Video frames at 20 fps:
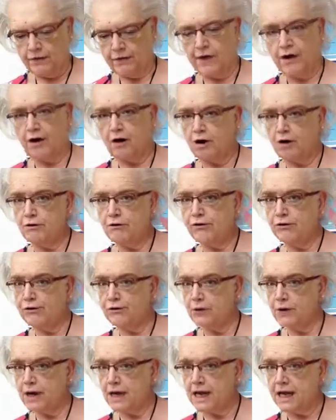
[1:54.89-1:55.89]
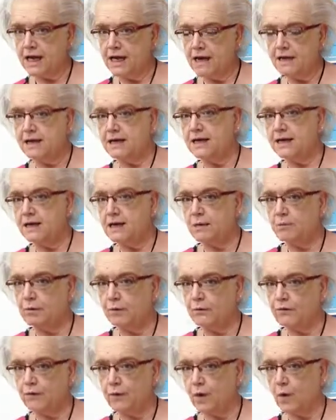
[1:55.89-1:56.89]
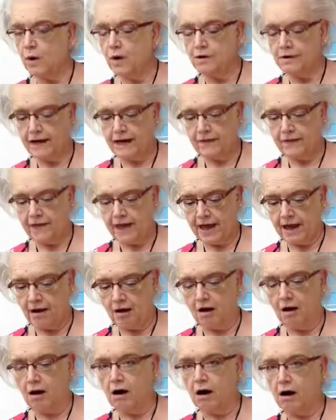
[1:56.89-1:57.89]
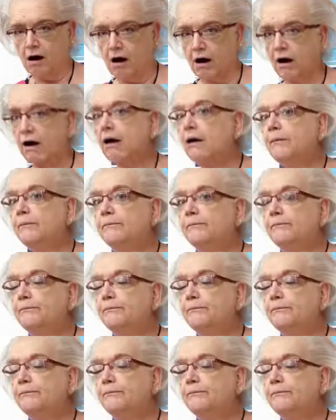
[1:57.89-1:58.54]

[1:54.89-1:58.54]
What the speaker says: there are 3 in number 4, and they are